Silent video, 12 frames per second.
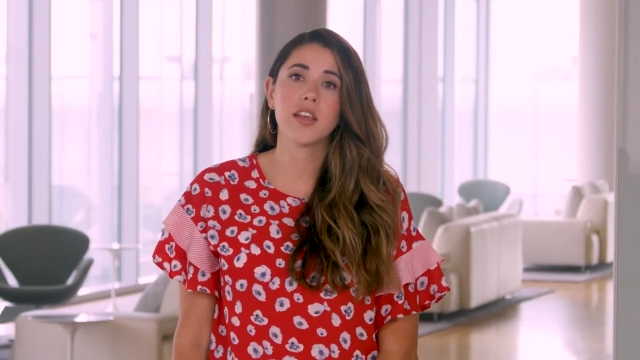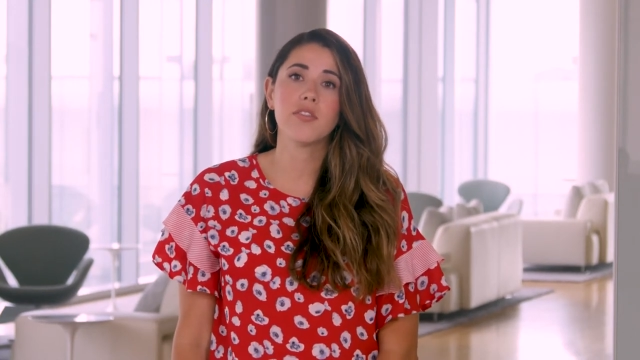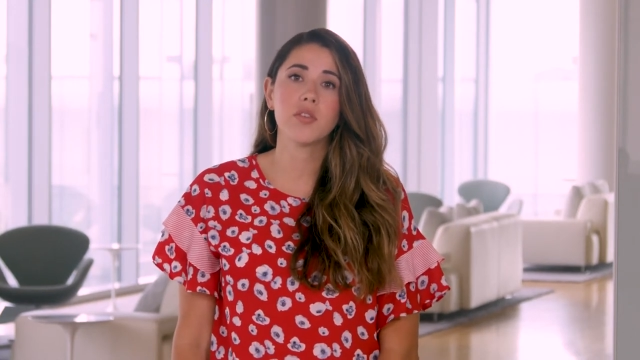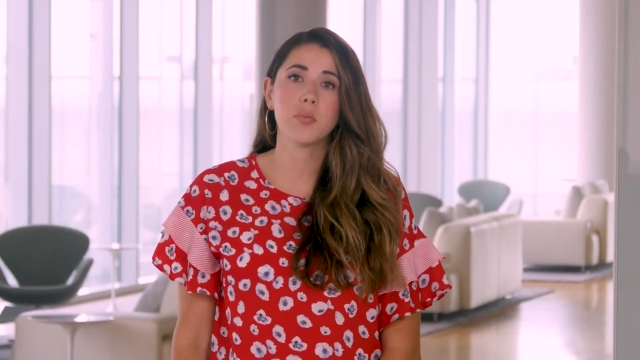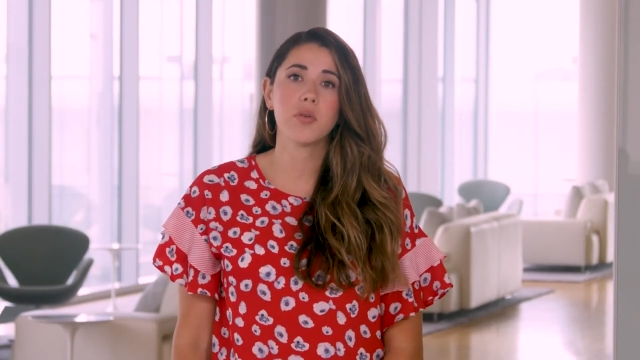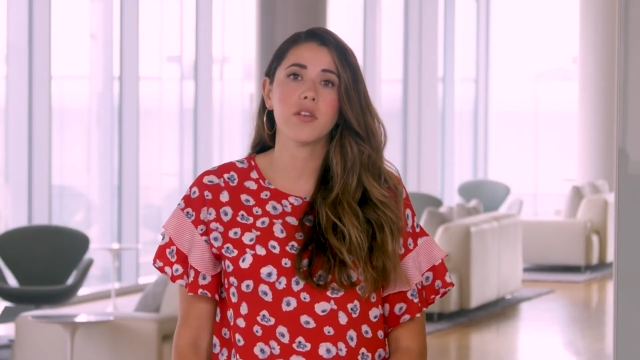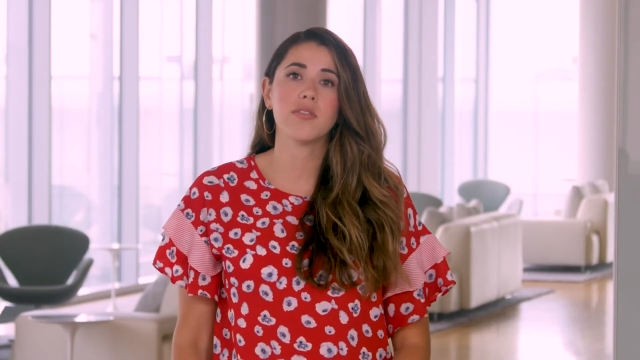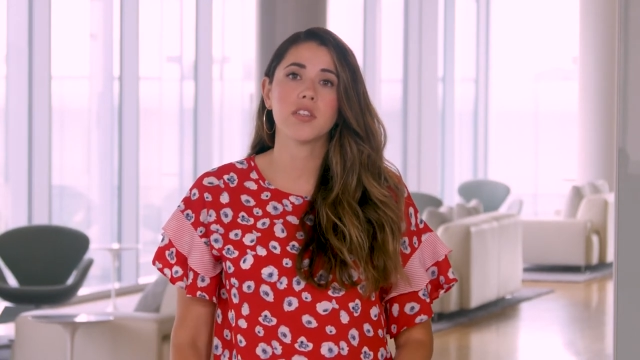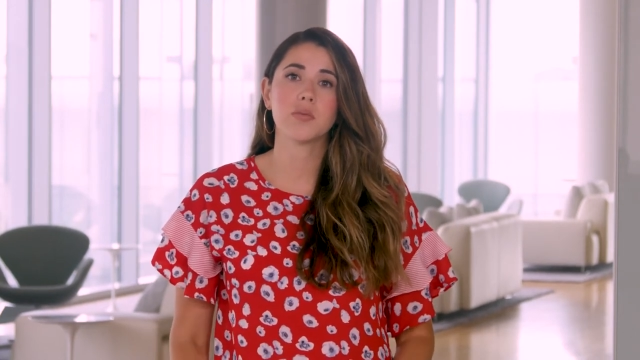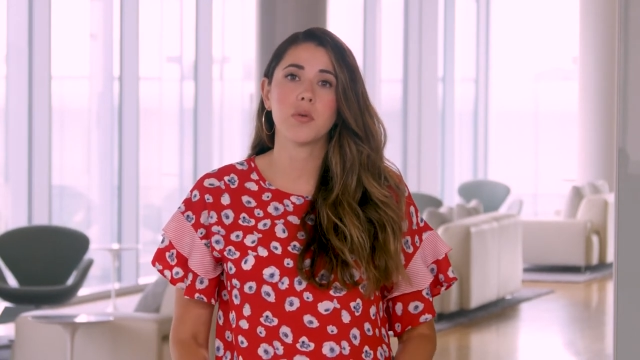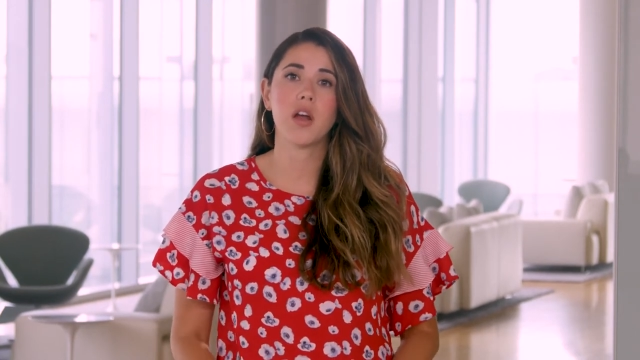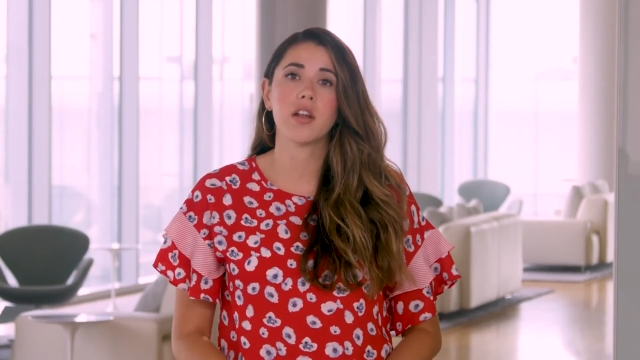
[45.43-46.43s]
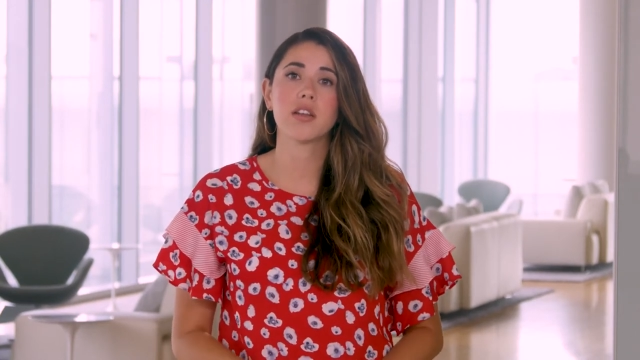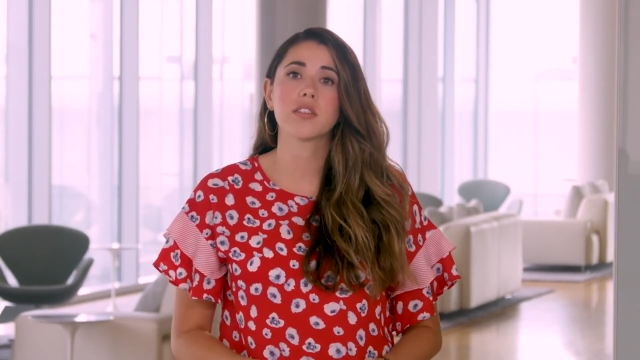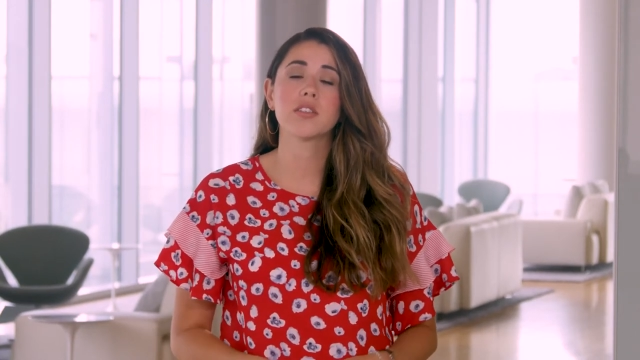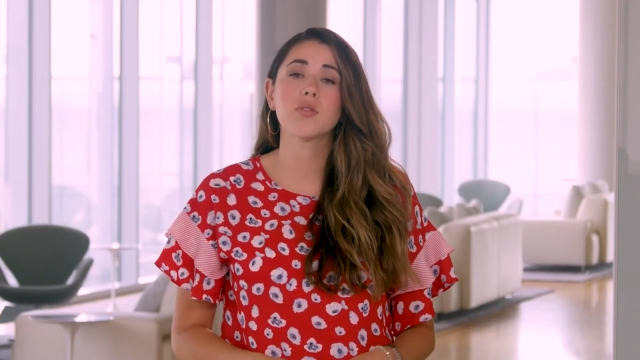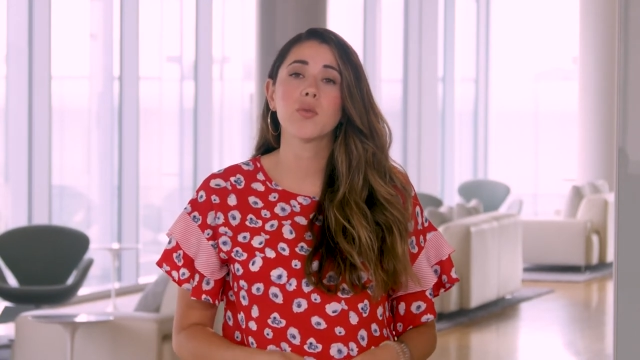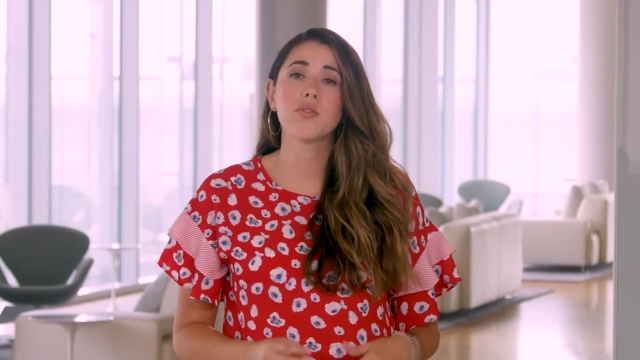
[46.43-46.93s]
of the previous products
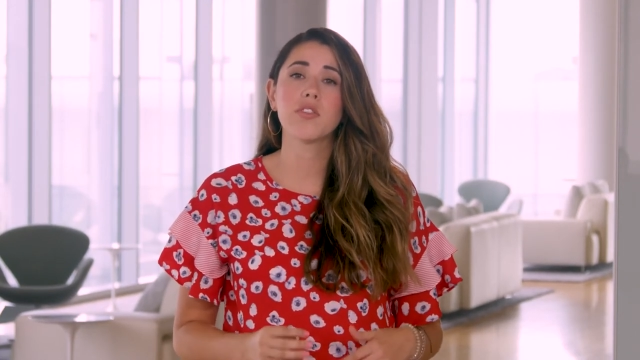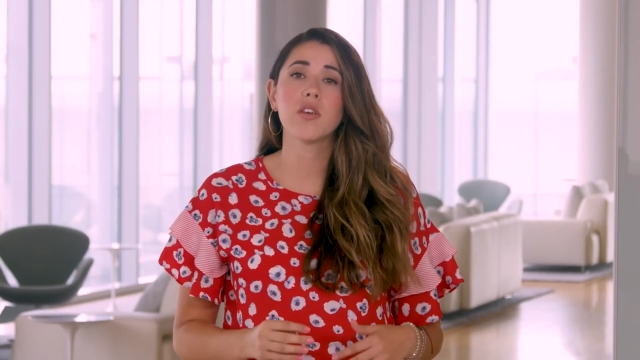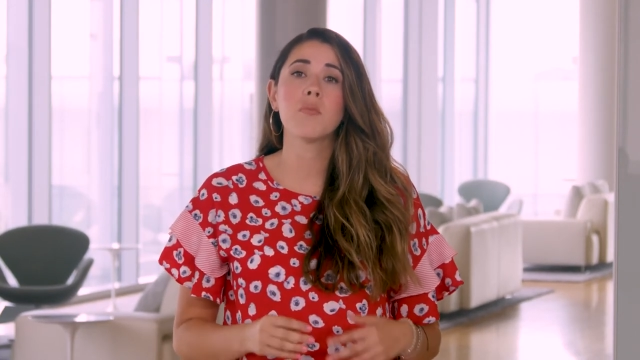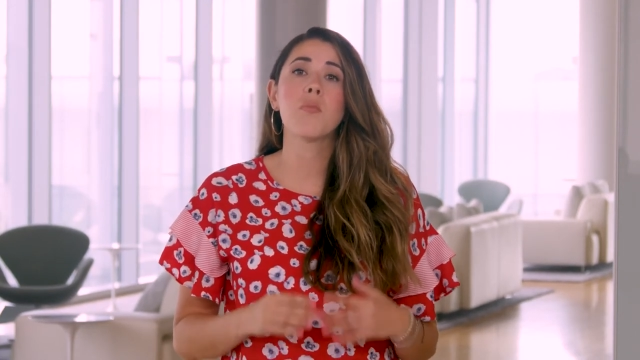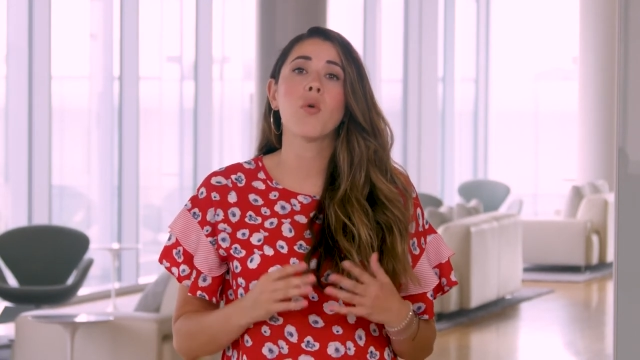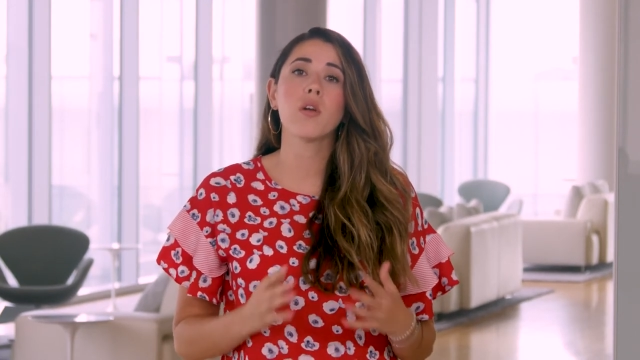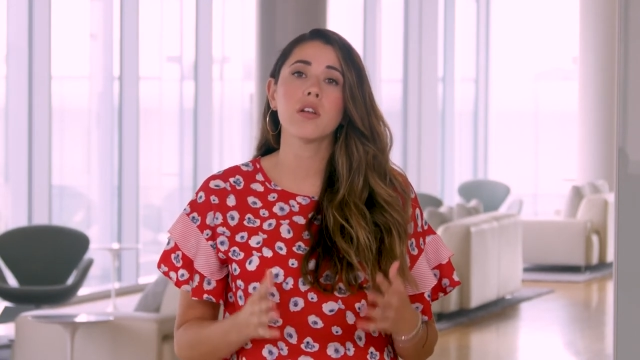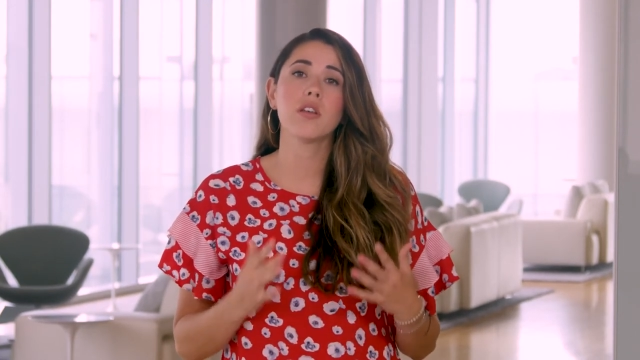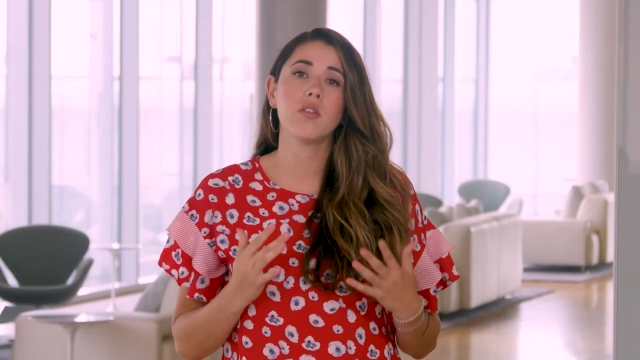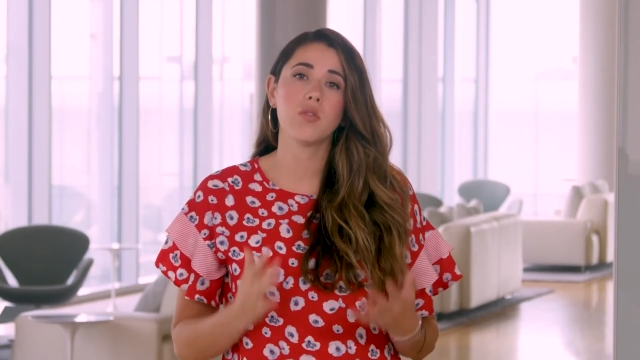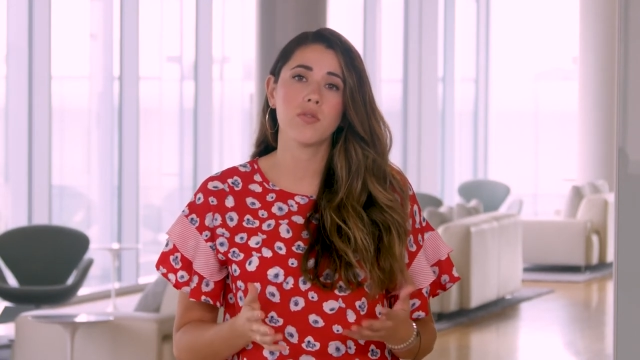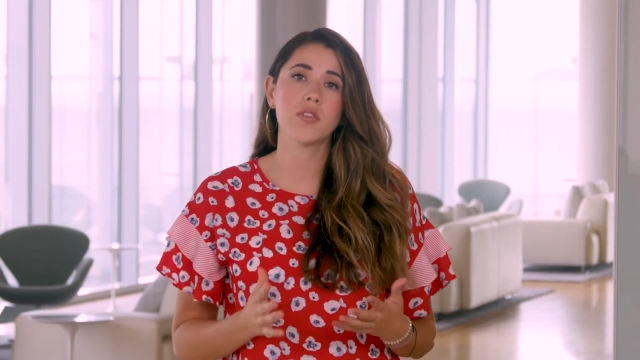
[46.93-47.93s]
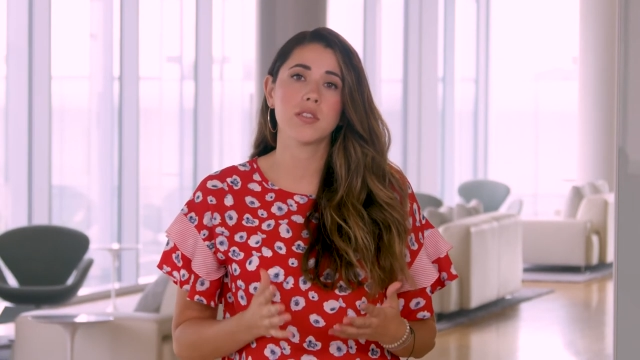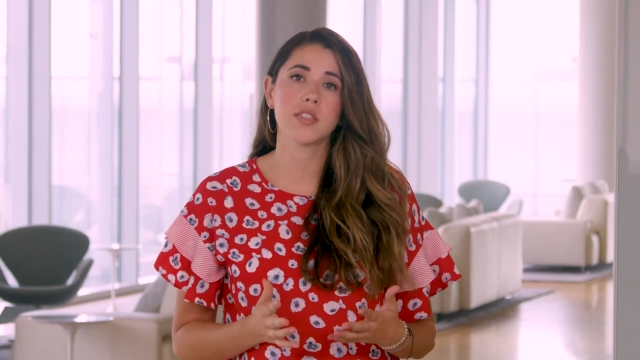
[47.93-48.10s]
to reveal more youthful